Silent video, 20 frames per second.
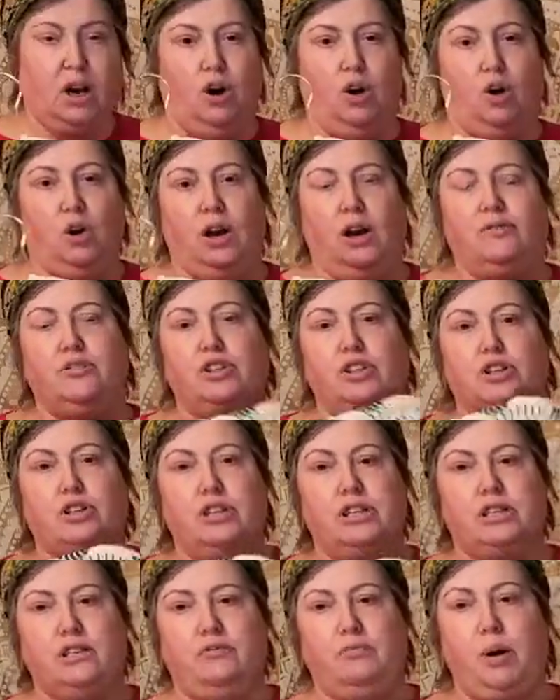all I've done
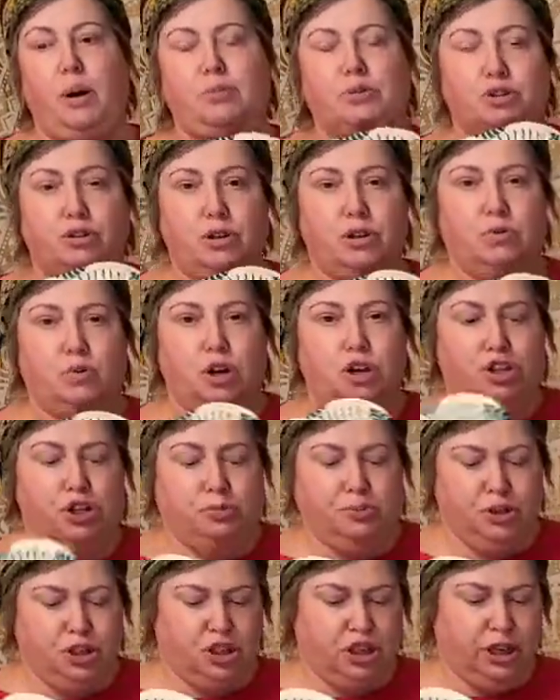is I've popped her in the
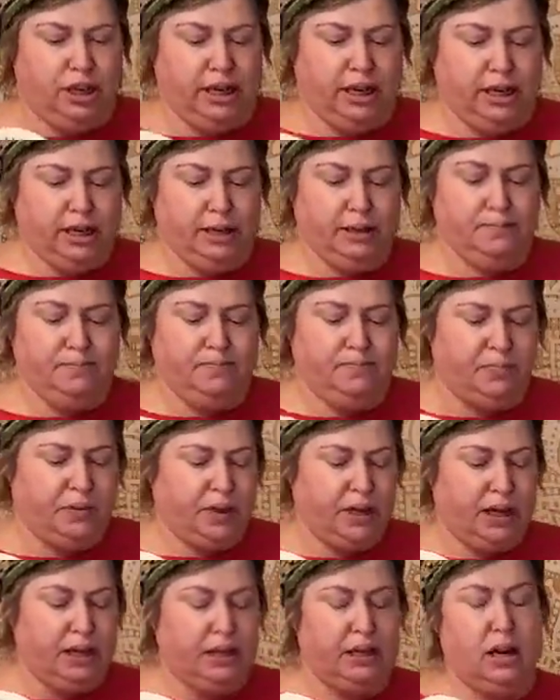washing machine
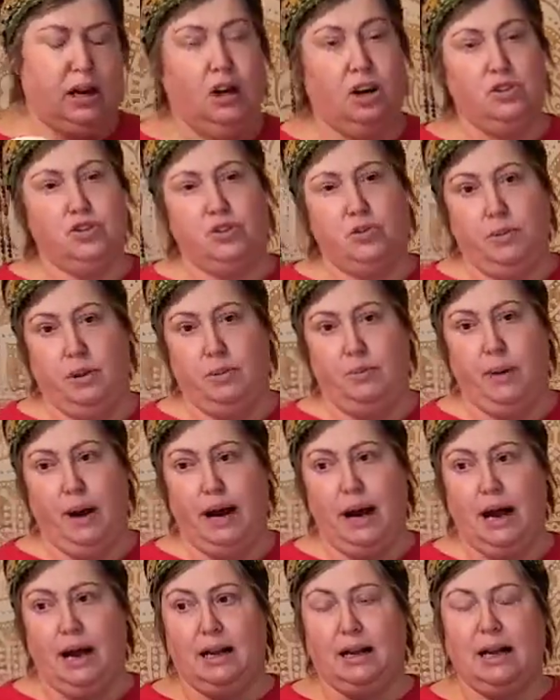in the lingerie
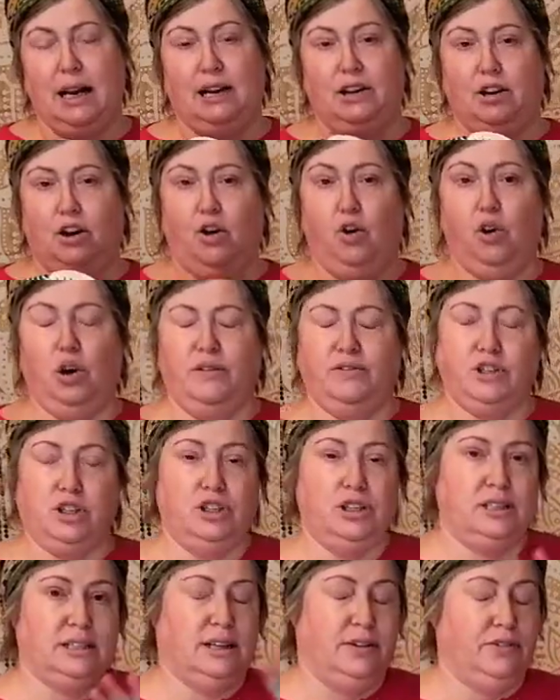bag and all I've
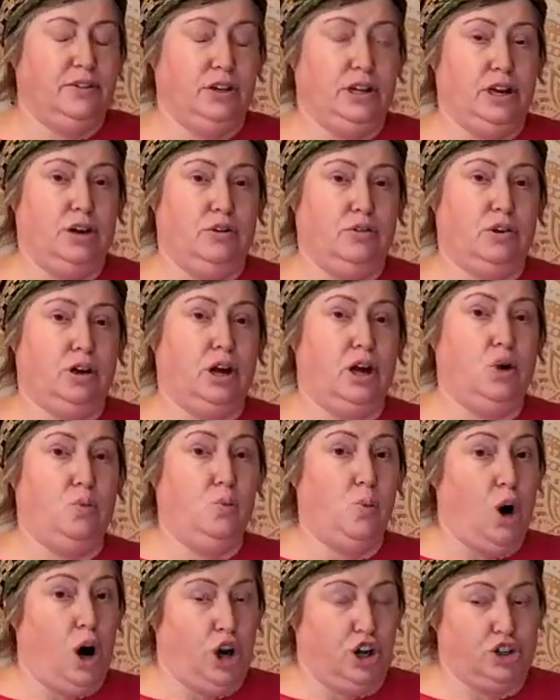done is given her a, a
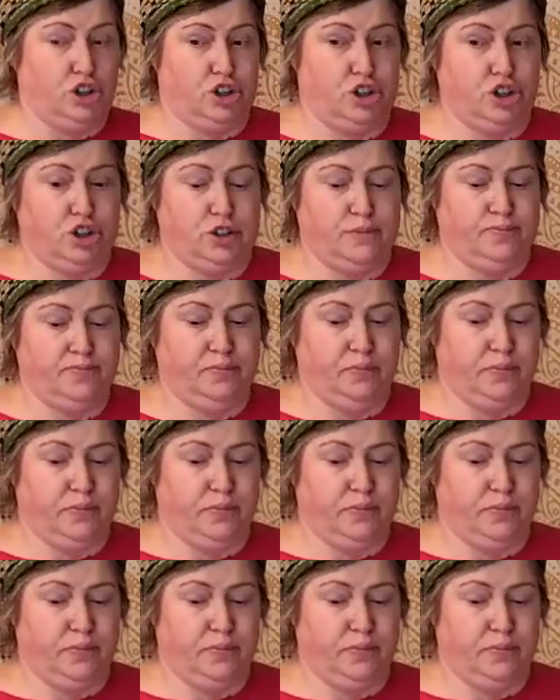wash